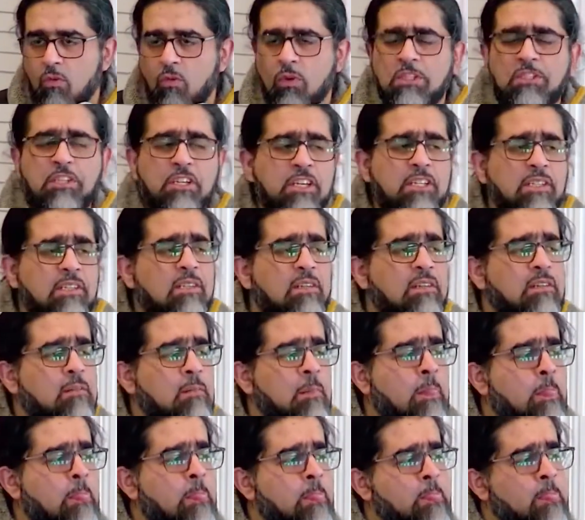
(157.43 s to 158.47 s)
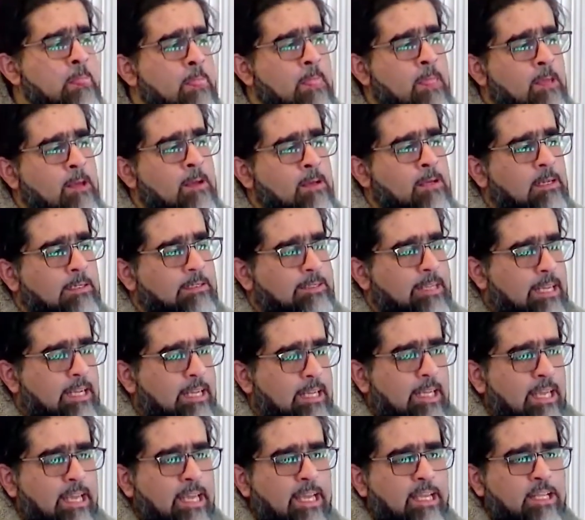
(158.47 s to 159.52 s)
which is
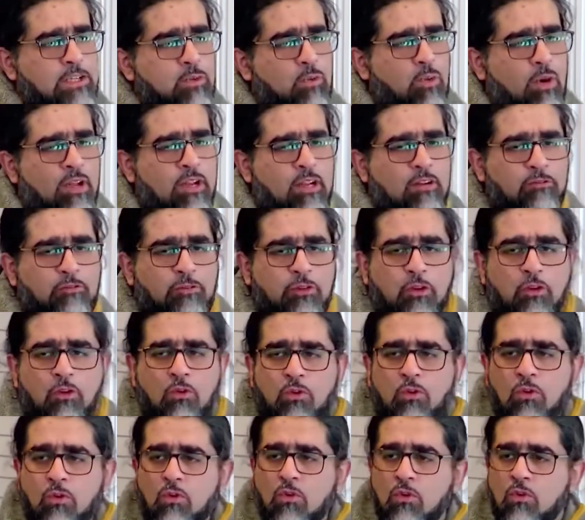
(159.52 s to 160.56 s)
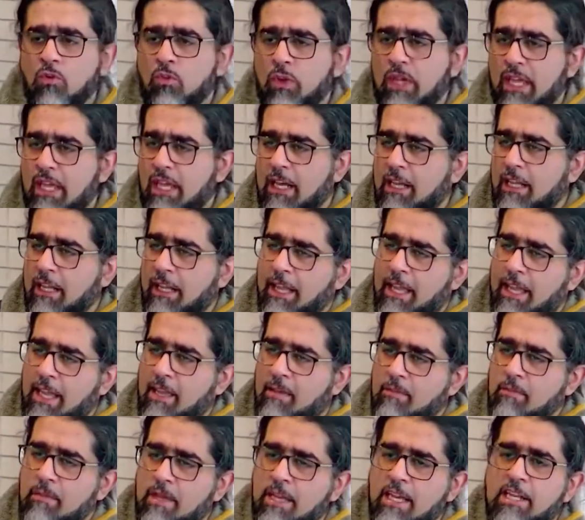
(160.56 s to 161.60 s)
that each one of you, we
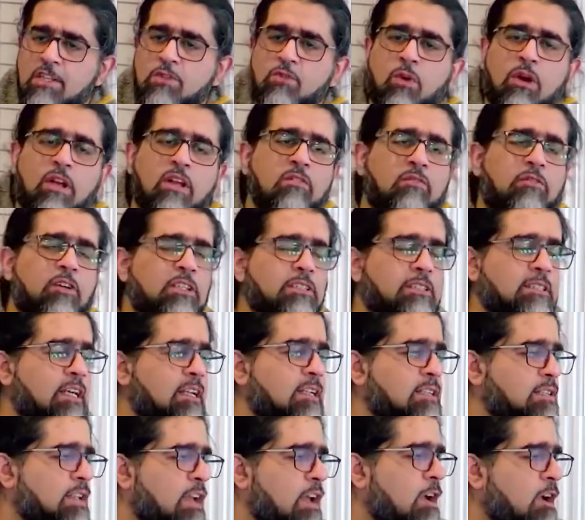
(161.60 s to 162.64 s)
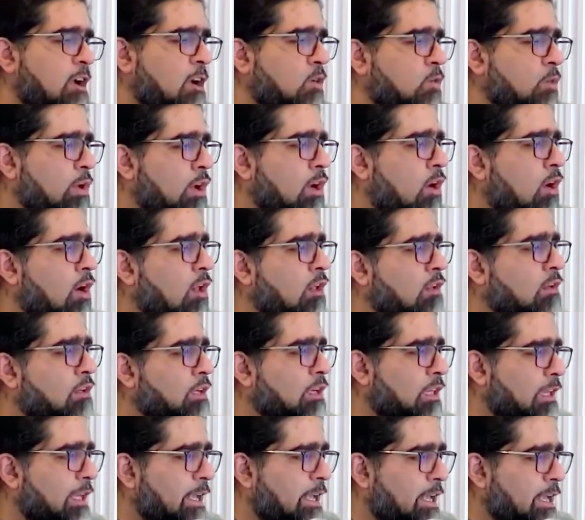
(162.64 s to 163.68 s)
claim, each one of us that is here, we all
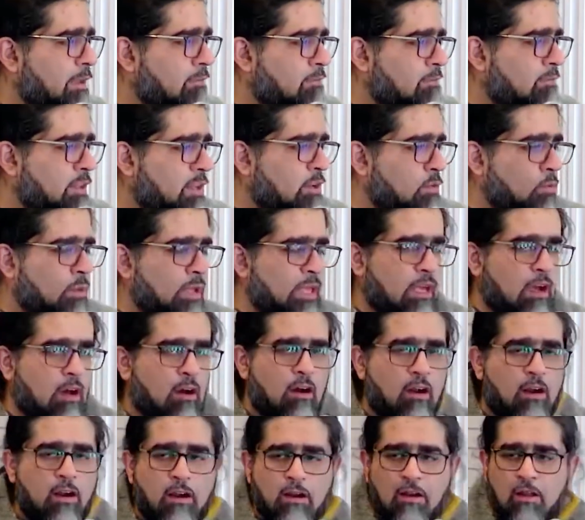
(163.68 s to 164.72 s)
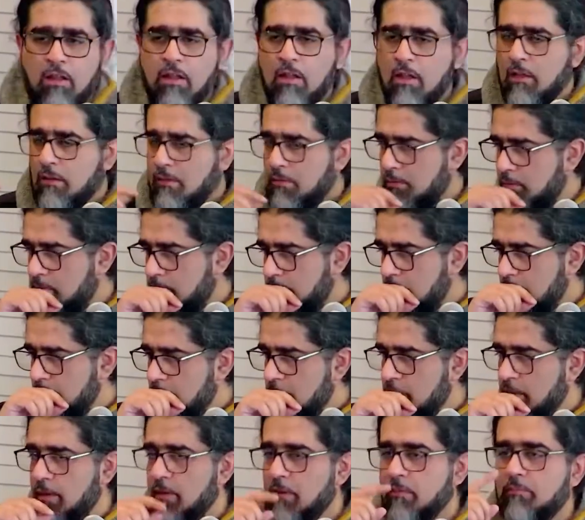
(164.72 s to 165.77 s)
claim that we are
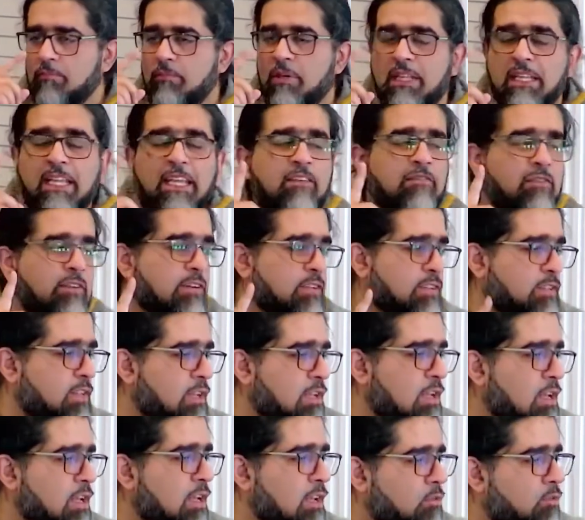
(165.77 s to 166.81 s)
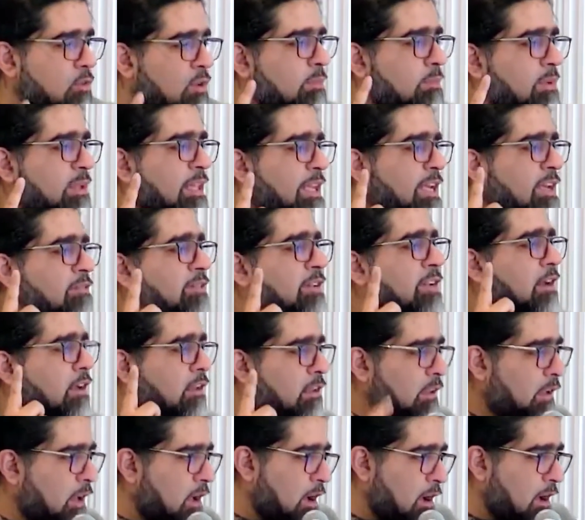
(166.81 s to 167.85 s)
believers. We believe in
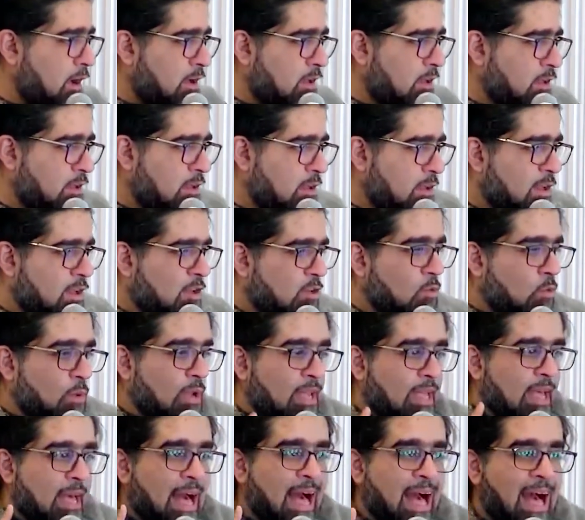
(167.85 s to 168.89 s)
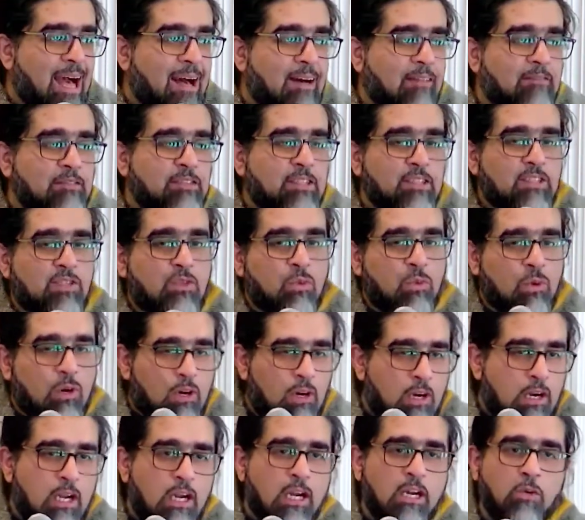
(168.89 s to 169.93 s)
Allah. We have this
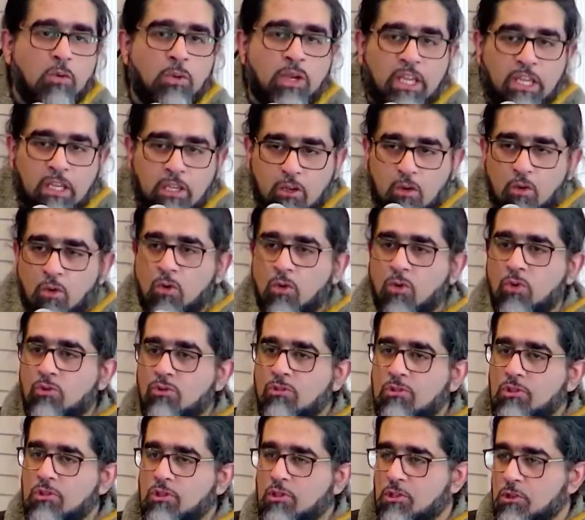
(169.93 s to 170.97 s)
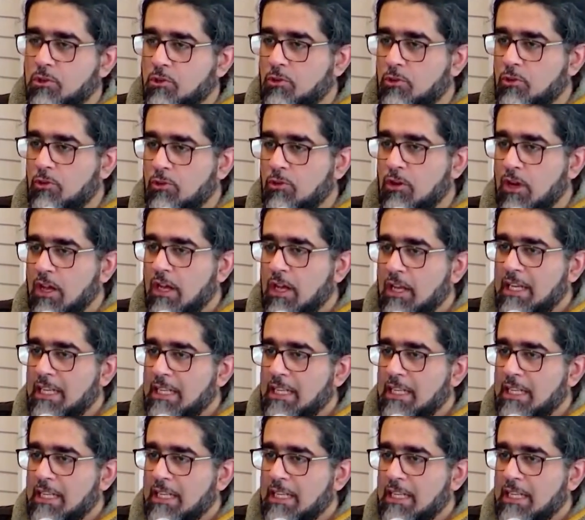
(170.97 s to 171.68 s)
word we use to